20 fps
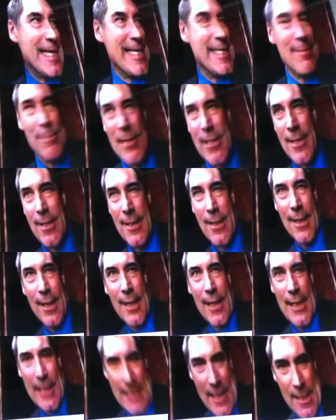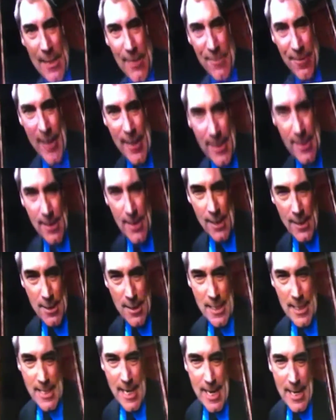diamond. Find
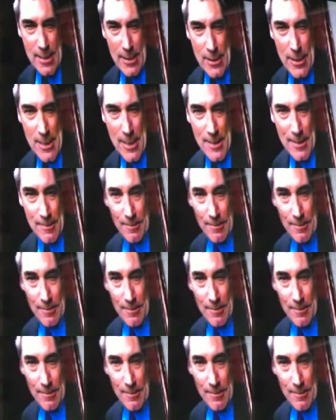Dusty Tails.